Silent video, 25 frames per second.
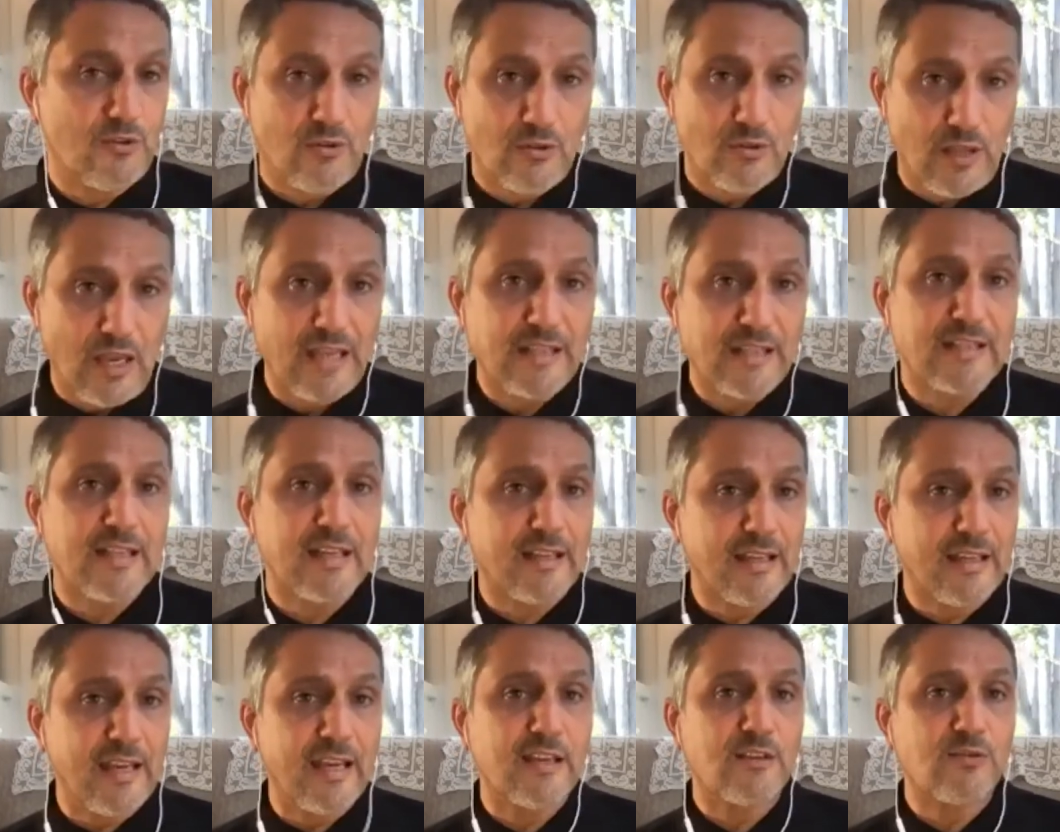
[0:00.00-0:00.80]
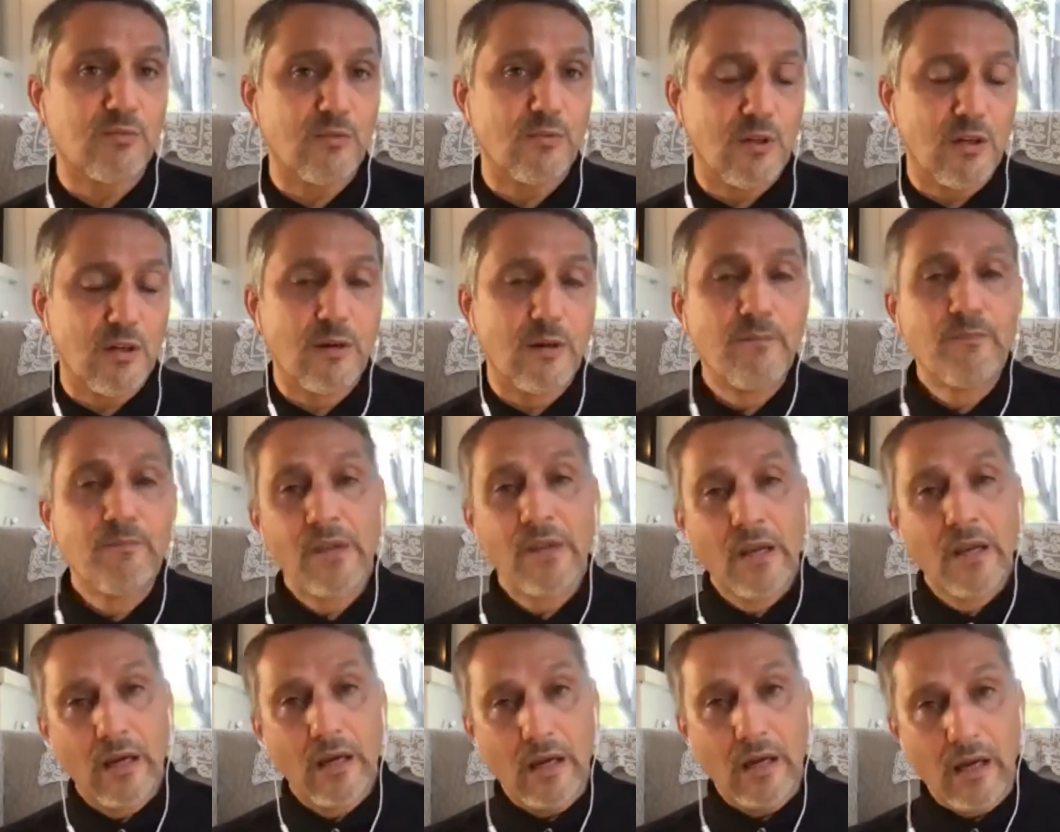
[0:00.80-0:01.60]
So that's the case where
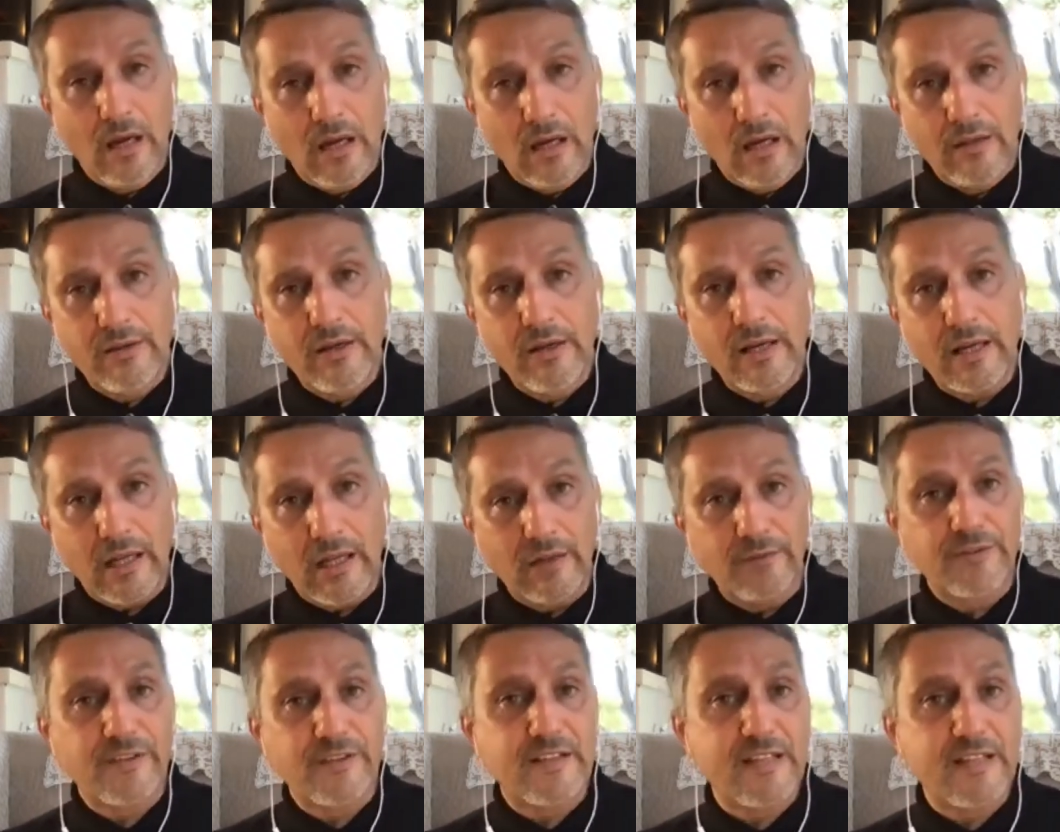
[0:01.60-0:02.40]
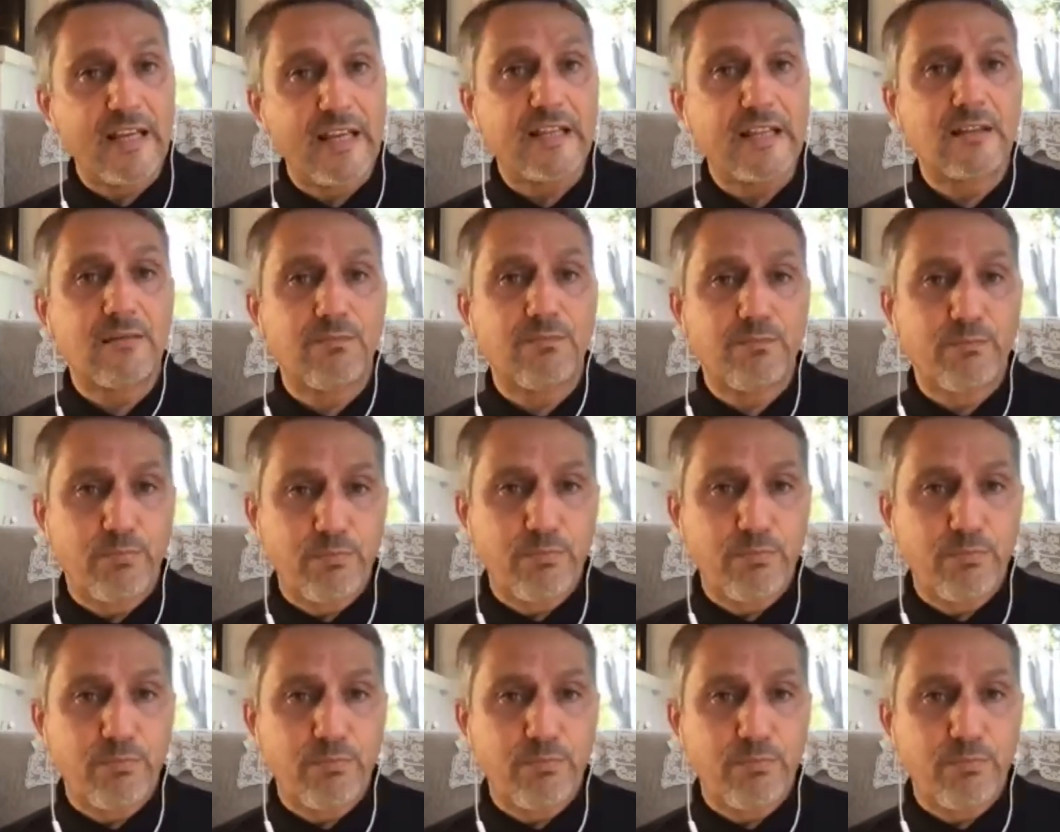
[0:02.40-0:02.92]
the Gulf states